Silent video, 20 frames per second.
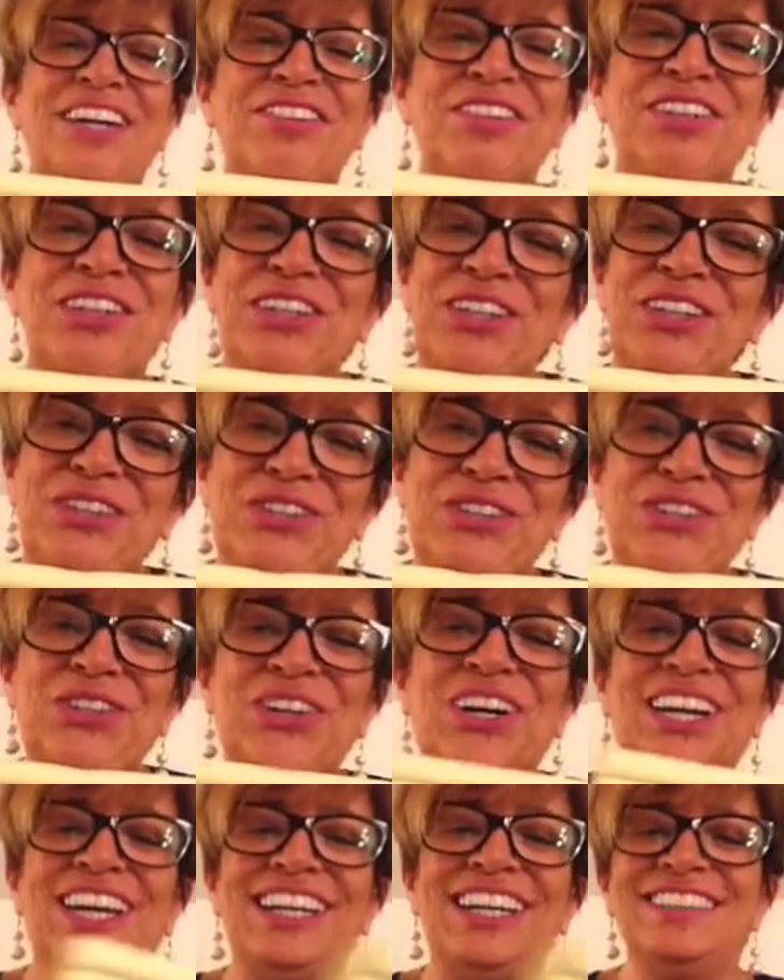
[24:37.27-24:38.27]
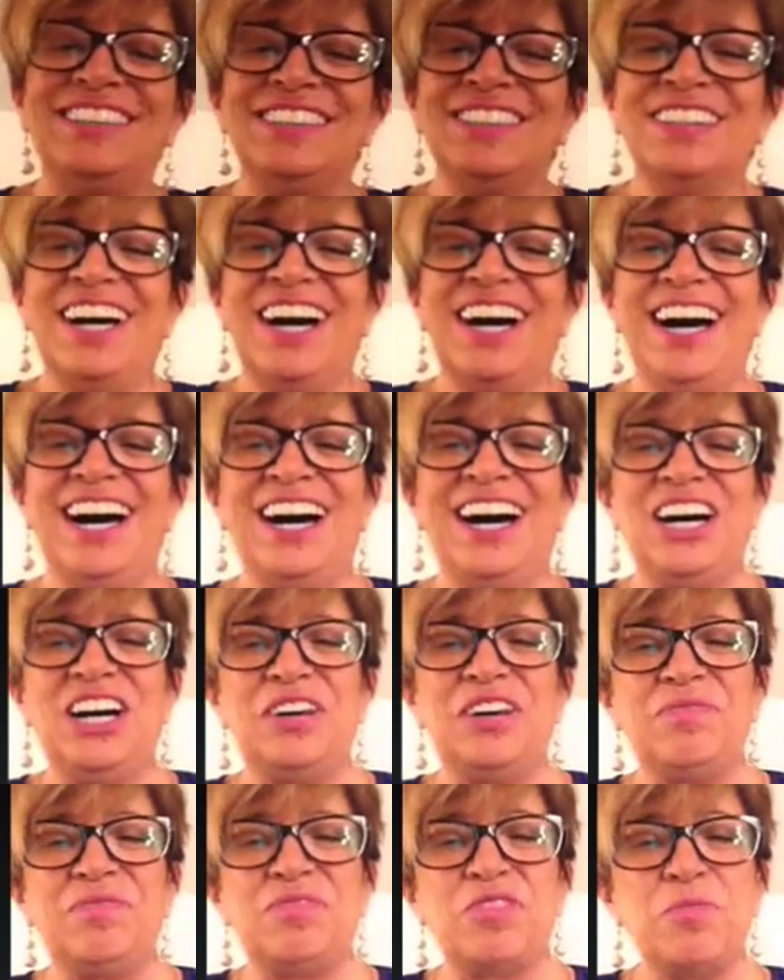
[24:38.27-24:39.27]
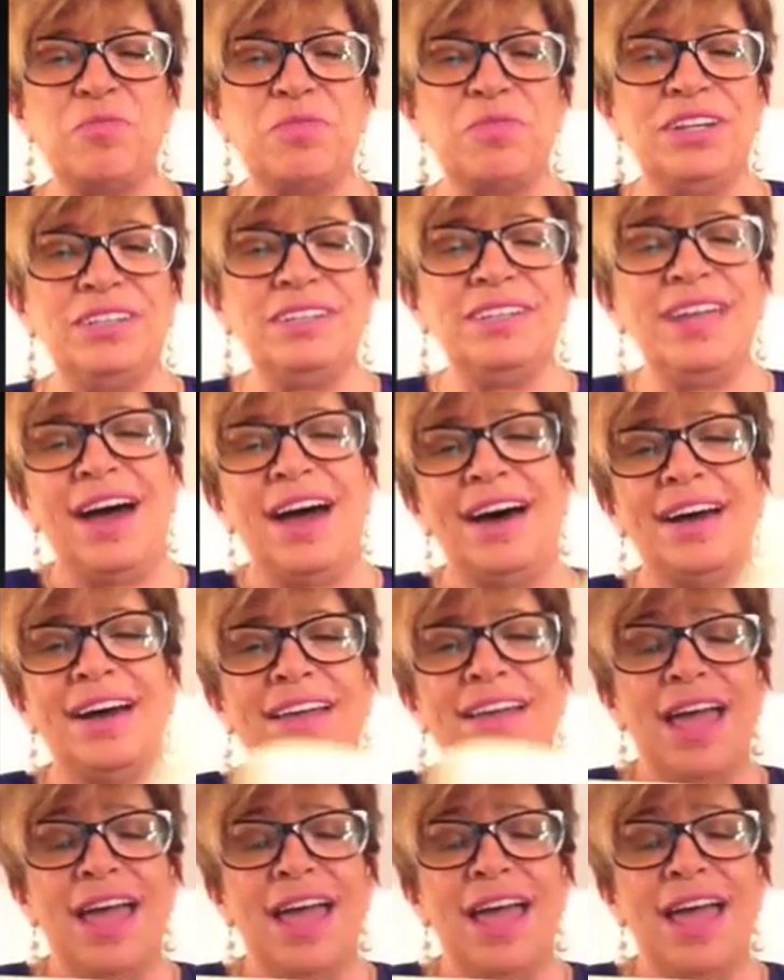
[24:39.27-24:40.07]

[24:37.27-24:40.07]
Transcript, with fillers: I really enjoy it. Um, but yeah,